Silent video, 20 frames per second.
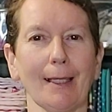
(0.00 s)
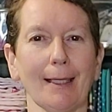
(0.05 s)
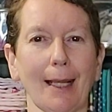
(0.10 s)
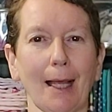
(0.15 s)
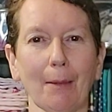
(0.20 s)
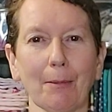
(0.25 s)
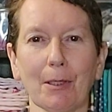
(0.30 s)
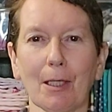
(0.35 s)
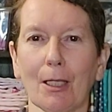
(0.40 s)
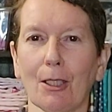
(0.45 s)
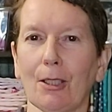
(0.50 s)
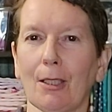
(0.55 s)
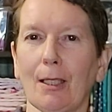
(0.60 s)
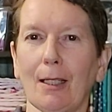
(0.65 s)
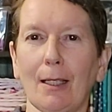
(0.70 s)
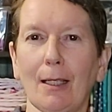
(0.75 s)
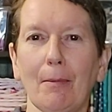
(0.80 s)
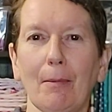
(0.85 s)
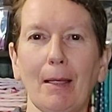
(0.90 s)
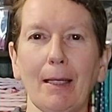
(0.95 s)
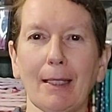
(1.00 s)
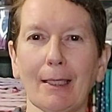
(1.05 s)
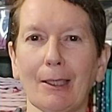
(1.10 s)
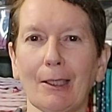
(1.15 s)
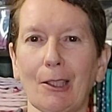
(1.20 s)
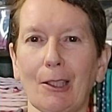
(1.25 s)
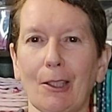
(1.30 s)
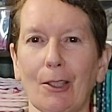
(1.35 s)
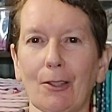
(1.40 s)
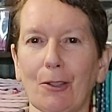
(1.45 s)
Slapdash Color Make
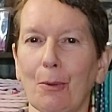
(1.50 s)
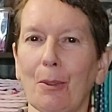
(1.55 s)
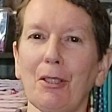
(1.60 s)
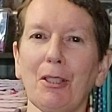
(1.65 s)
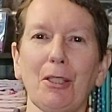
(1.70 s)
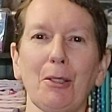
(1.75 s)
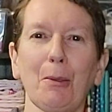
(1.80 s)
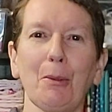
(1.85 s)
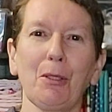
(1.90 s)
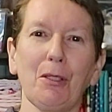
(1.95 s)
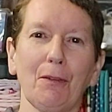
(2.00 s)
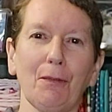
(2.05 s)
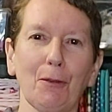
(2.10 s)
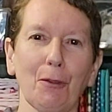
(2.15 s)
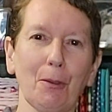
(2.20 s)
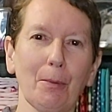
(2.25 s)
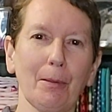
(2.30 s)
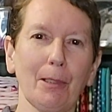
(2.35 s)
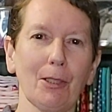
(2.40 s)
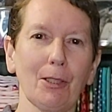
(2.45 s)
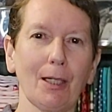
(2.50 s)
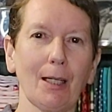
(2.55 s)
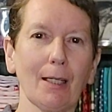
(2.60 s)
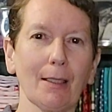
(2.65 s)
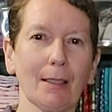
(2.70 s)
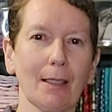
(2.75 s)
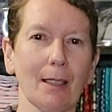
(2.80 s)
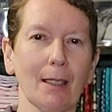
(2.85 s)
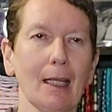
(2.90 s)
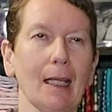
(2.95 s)
Along 2024
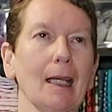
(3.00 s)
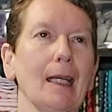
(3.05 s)
project,